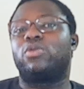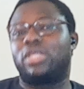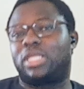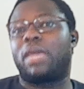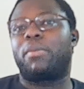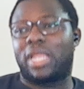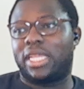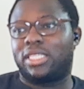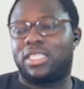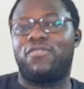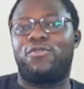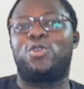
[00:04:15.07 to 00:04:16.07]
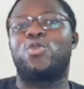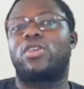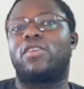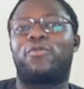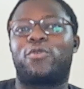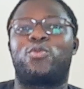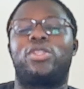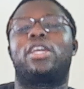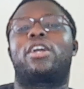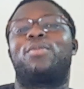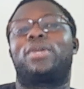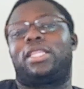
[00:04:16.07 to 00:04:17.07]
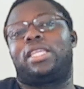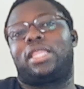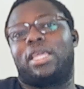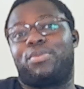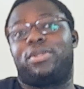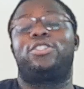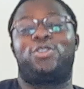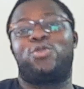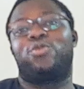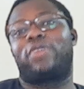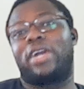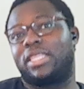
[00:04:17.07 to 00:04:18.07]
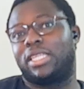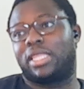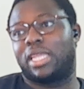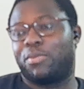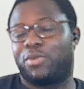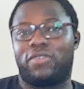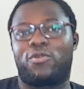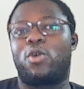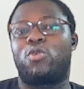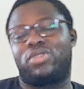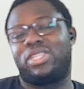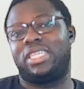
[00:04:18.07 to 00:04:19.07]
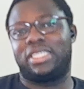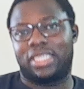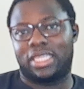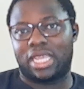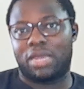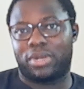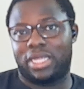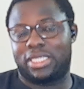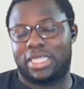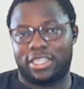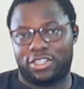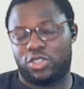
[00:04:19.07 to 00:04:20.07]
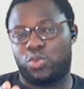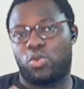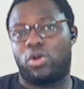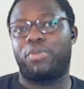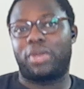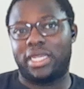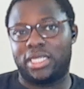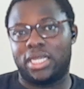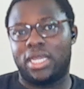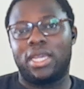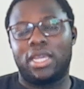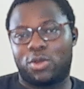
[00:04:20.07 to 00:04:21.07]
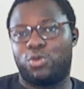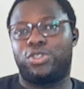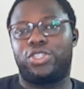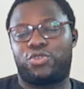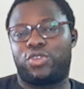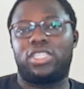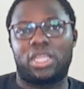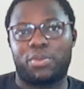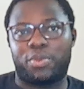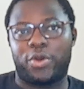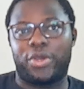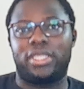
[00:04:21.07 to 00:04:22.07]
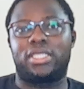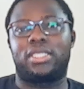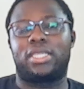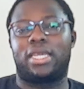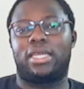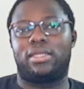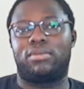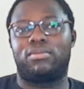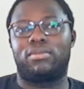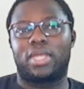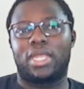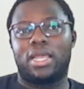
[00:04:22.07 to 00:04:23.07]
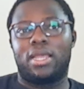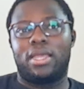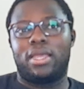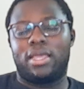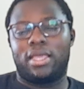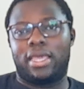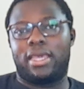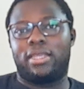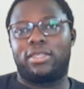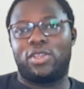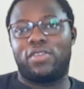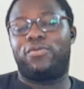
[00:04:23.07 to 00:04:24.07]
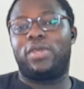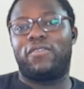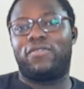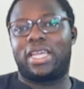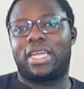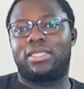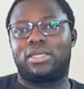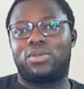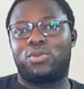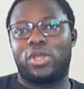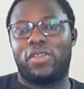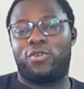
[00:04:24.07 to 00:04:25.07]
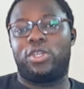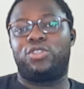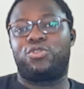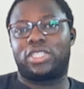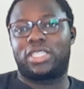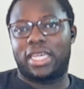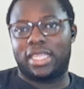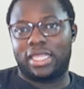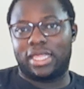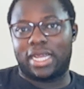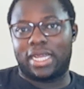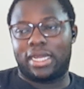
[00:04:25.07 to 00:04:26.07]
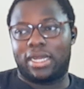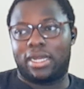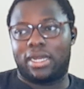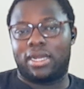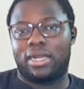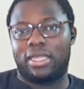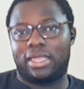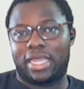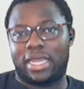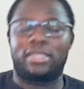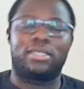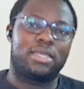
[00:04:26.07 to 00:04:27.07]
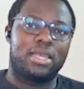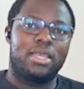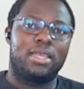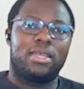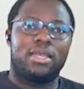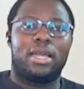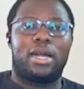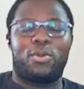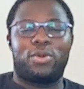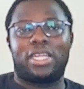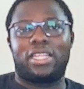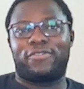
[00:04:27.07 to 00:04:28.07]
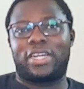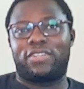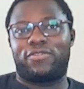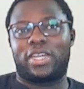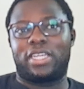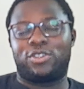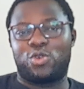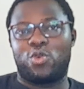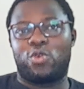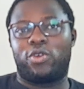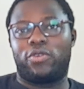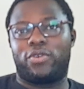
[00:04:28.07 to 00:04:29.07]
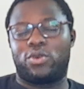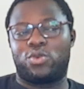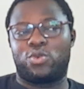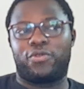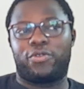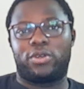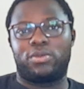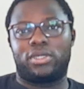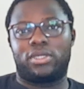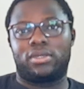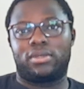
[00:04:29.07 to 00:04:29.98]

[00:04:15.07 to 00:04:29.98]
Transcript: templates. If you're looking for really complicated templates, you'll find it there, but they've got really easy templates. Like it's just one page, goes straight to the point, and yeah, so if you're interested in that, I would advise you go for Google Forms.